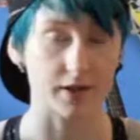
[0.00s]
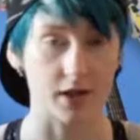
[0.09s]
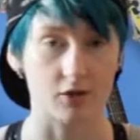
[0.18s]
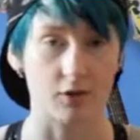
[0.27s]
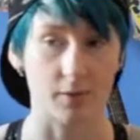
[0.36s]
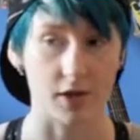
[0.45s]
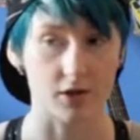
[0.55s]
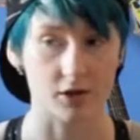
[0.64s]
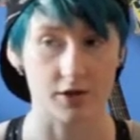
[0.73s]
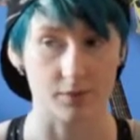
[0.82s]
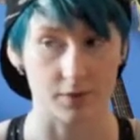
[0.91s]
Right now I'm
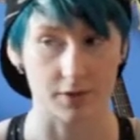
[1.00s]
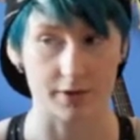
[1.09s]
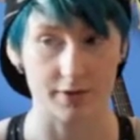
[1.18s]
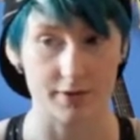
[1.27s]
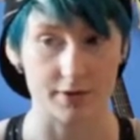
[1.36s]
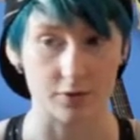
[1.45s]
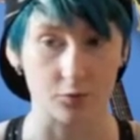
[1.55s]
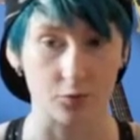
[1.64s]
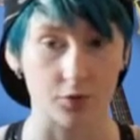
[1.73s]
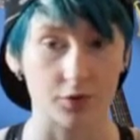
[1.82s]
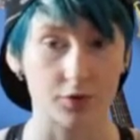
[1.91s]
actually with
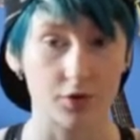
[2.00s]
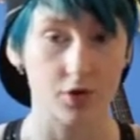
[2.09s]
someone.